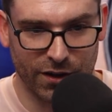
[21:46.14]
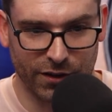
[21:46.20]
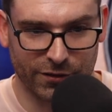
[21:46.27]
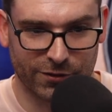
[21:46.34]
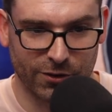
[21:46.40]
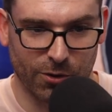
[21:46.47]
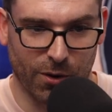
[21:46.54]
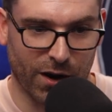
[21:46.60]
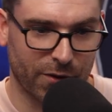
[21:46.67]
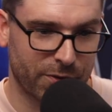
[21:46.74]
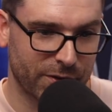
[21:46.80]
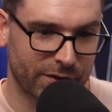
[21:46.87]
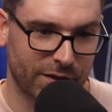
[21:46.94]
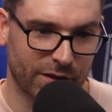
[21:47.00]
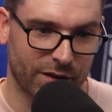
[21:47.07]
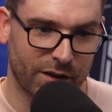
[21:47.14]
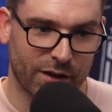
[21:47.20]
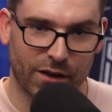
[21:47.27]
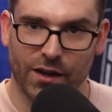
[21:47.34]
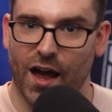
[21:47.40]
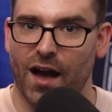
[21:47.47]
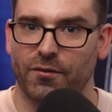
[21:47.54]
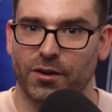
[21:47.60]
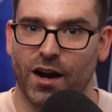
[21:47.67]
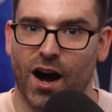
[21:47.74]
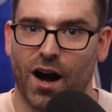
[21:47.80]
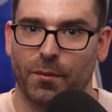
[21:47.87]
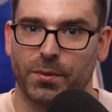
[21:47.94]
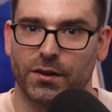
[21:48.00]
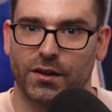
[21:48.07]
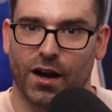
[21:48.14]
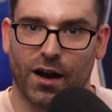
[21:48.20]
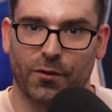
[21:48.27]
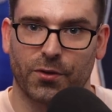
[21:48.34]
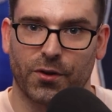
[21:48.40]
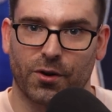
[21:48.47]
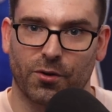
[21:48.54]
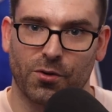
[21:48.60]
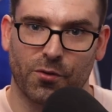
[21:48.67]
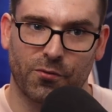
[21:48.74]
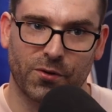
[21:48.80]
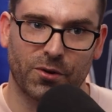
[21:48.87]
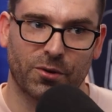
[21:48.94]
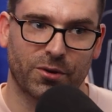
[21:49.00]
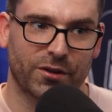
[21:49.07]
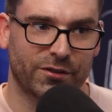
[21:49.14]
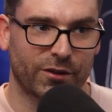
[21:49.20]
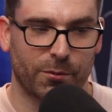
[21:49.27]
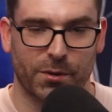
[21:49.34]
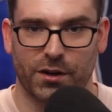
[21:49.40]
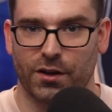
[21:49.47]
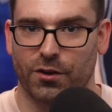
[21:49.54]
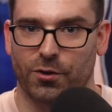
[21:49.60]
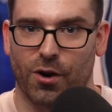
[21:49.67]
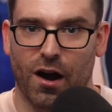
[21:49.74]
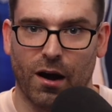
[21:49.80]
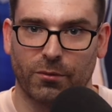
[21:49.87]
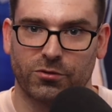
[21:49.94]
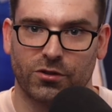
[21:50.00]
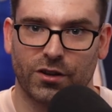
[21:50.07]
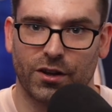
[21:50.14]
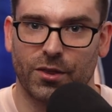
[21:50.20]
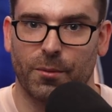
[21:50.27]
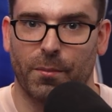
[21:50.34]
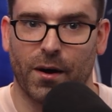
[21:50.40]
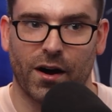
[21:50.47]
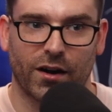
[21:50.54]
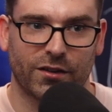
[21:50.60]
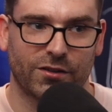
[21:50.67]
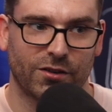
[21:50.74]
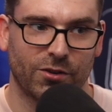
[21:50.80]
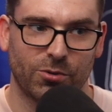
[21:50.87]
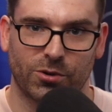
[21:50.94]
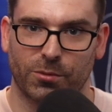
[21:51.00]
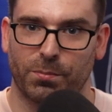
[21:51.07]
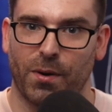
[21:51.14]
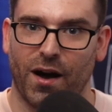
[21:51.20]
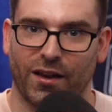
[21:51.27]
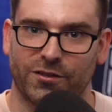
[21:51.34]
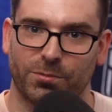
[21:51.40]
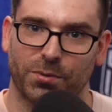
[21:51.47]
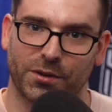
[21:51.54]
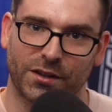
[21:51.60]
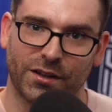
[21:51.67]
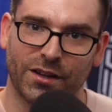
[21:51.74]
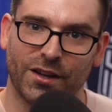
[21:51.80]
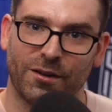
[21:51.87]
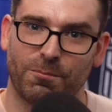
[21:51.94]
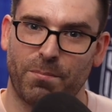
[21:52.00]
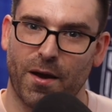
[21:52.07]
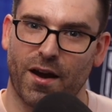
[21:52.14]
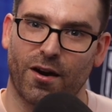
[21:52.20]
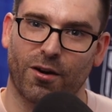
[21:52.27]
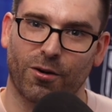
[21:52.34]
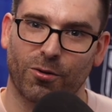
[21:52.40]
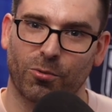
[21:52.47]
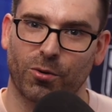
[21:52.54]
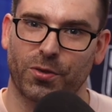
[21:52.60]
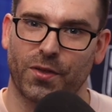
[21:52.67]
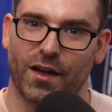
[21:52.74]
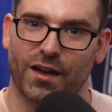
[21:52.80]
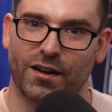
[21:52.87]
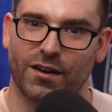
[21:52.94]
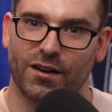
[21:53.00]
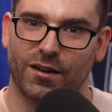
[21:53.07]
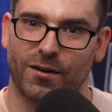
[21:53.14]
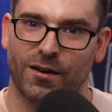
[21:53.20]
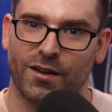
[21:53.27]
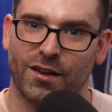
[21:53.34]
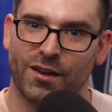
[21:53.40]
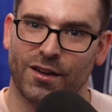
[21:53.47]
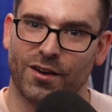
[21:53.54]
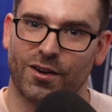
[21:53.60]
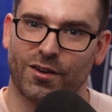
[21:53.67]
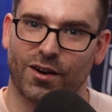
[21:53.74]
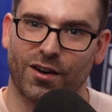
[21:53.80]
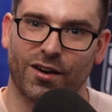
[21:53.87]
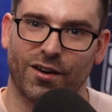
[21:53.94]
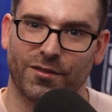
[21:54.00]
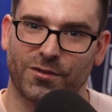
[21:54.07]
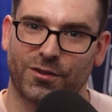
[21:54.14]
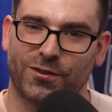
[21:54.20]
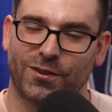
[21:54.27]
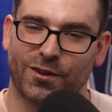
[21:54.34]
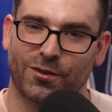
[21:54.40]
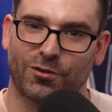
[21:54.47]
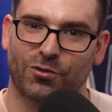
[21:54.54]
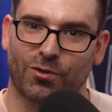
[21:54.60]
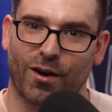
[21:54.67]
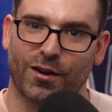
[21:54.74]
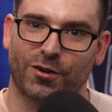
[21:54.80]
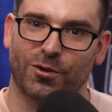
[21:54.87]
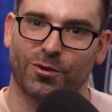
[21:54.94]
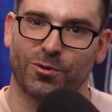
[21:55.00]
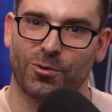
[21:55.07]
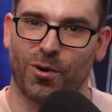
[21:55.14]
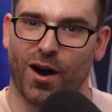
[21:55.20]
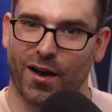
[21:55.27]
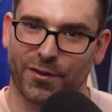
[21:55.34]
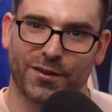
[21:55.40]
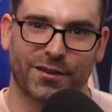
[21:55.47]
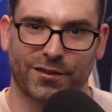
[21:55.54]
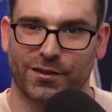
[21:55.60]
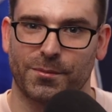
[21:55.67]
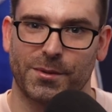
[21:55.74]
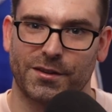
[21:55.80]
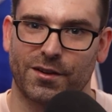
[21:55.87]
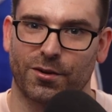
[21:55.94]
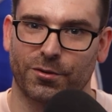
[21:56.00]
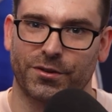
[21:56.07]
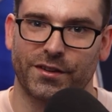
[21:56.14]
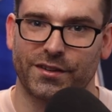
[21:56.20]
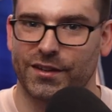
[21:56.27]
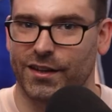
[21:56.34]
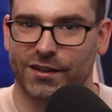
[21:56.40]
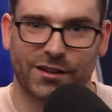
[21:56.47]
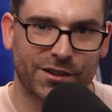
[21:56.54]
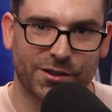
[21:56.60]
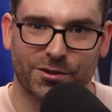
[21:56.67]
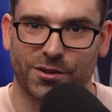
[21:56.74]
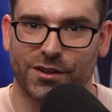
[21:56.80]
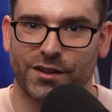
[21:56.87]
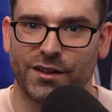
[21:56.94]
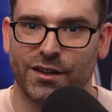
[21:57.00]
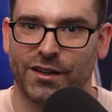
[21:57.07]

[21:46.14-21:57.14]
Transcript: So I think that having Hoppy out there on the field is going to be another option in the box who could possibly pair with that striker who I think is going to be Daryl Dike clearly.